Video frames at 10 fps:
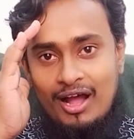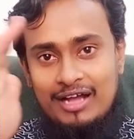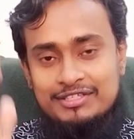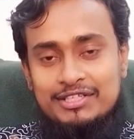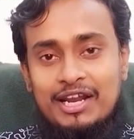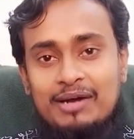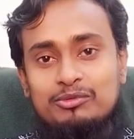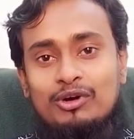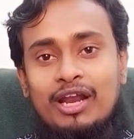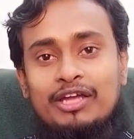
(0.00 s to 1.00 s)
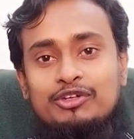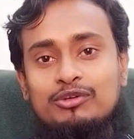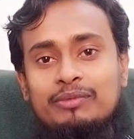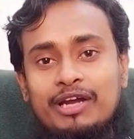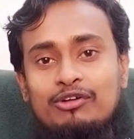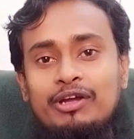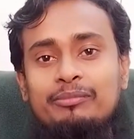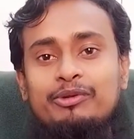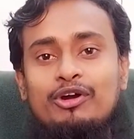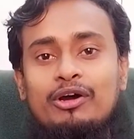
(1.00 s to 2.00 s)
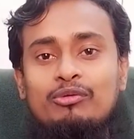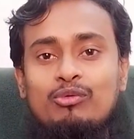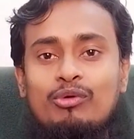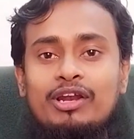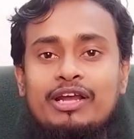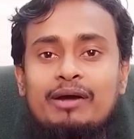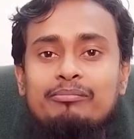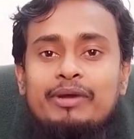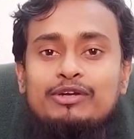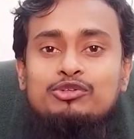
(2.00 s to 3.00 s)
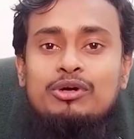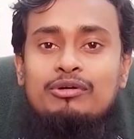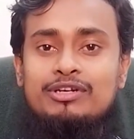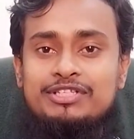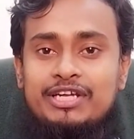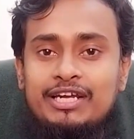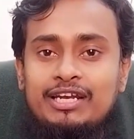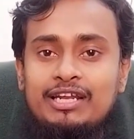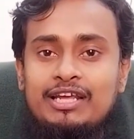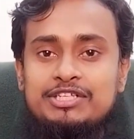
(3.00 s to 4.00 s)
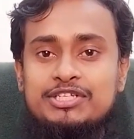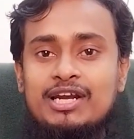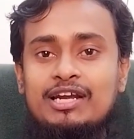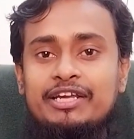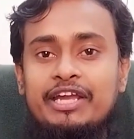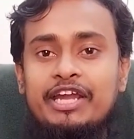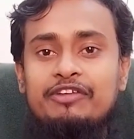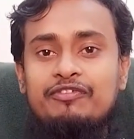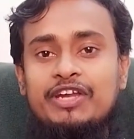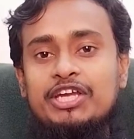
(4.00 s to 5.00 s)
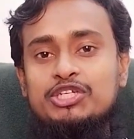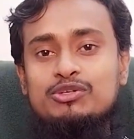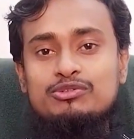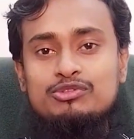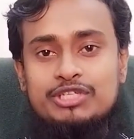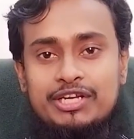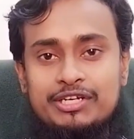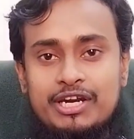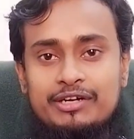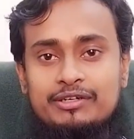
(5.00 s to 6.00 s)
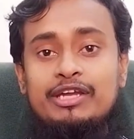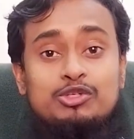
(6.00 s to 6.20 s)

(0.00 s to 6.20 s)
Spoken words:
Assalamu alaikum. Hello everyone. Welcome back to our channel Sterling Education Center.